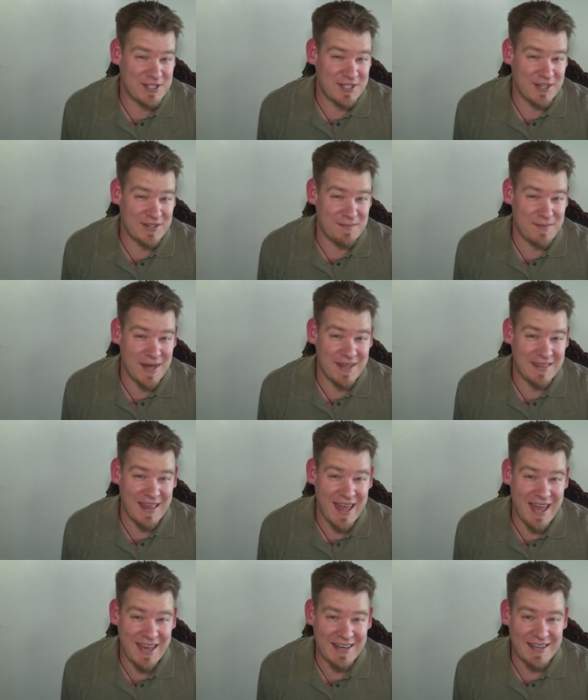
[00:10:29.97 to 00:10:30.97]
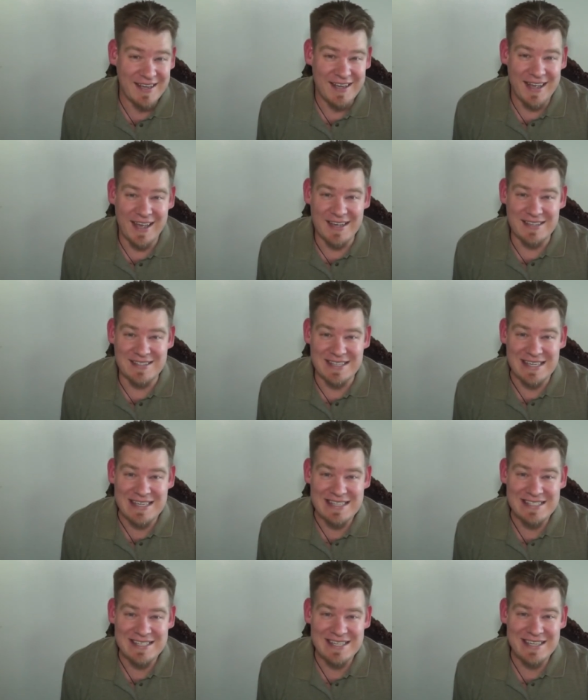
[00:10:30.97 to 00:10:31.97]
shared to make that as
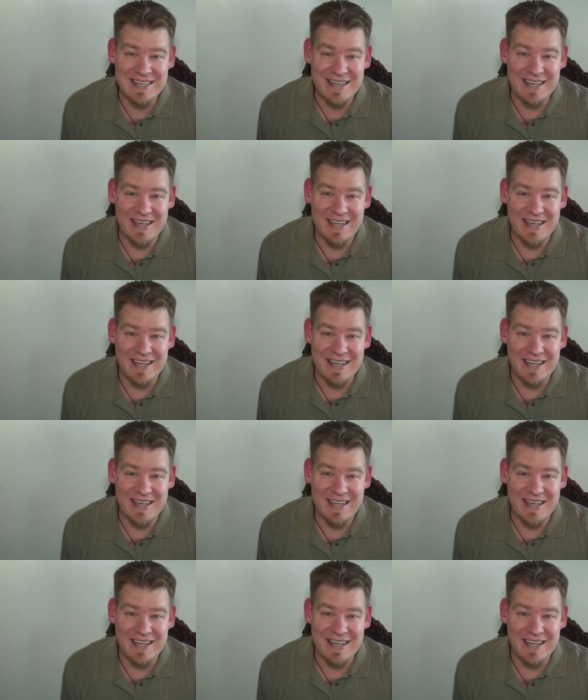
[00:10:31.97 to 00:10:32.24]
easy